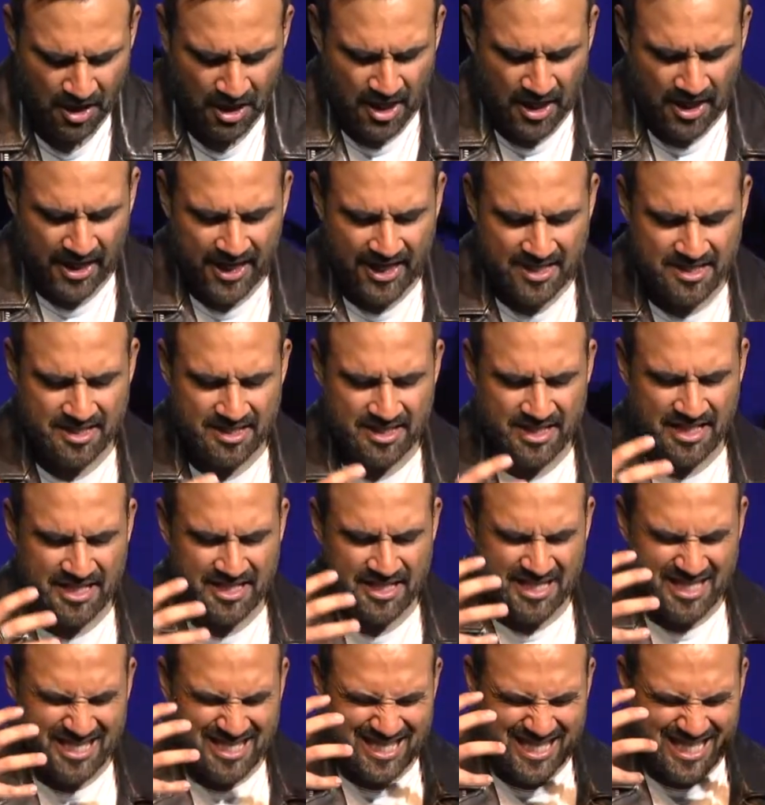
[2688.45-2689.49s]
It's
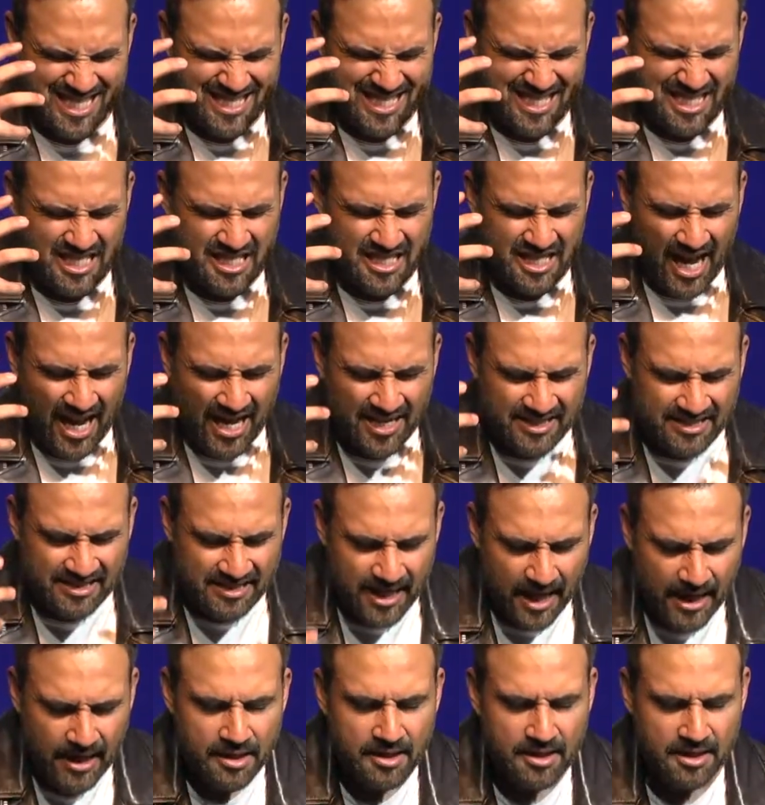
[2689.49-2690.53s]
this
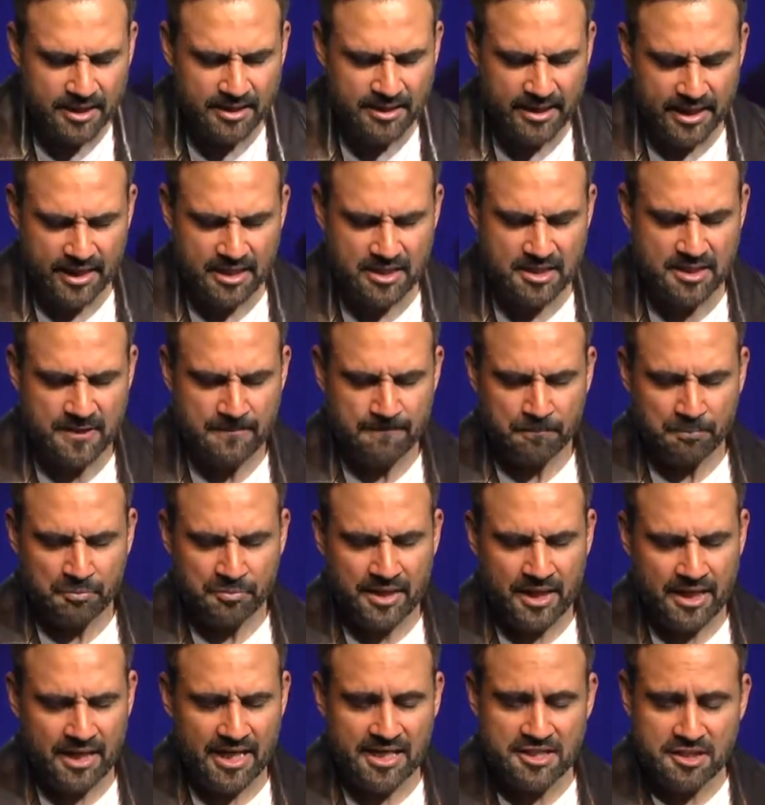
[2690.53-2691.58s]
identity that
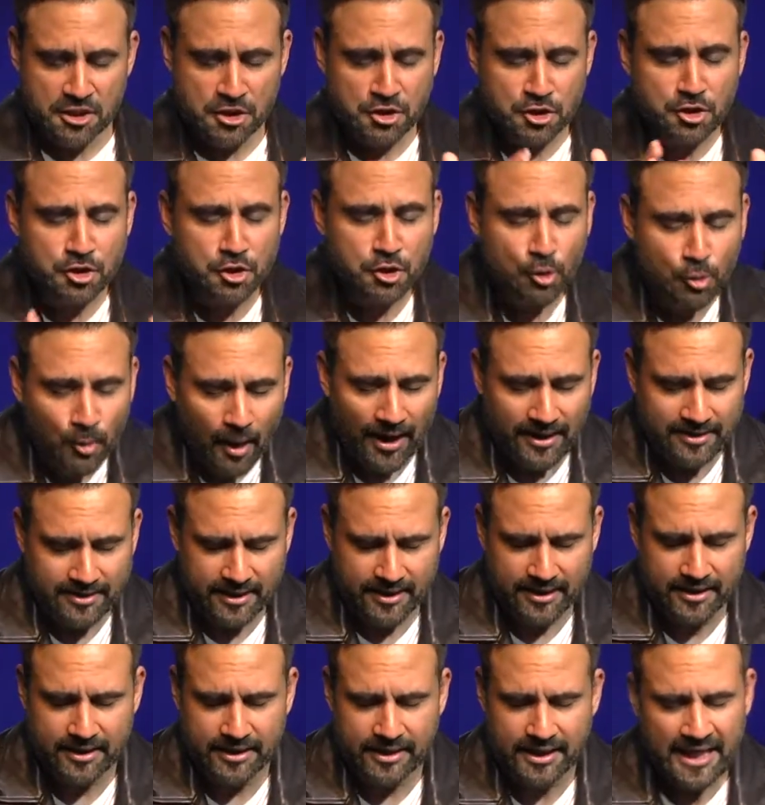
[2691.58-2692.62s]
is the true
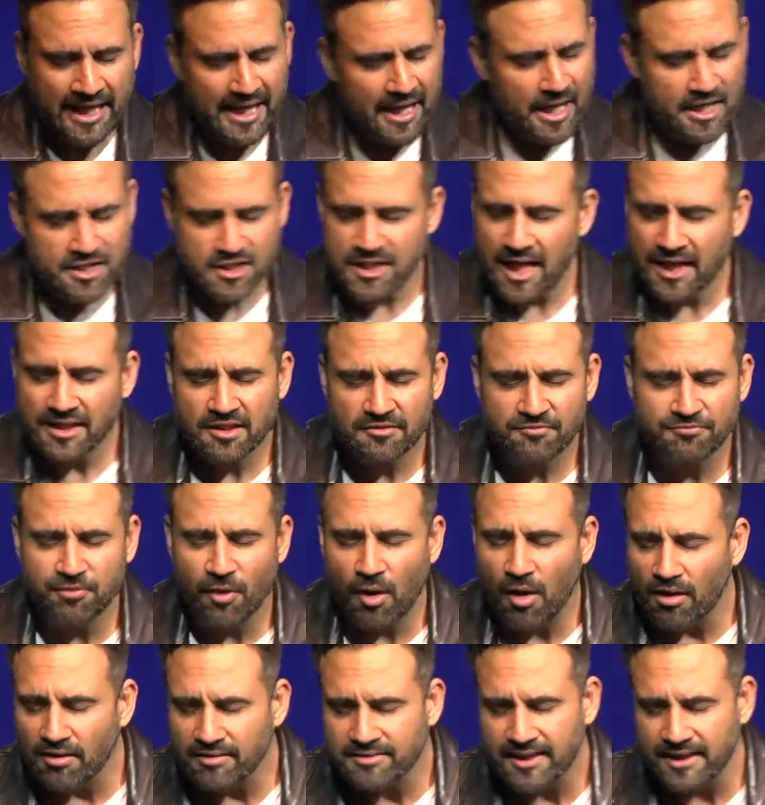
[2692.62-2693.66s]
identity. It's not the
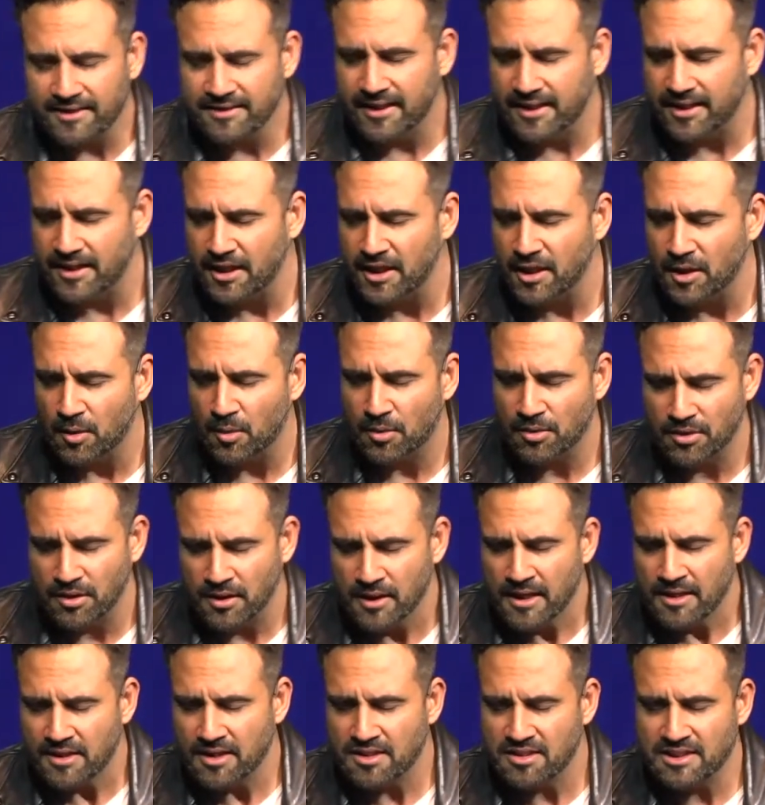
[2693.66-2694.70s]
false identity or
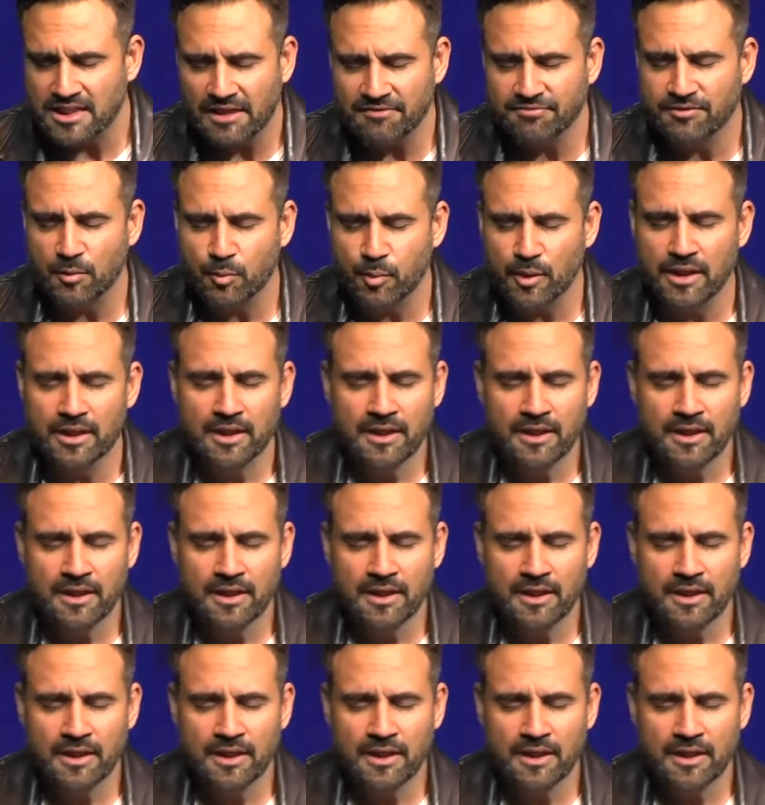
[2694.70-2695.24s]
the stuff that we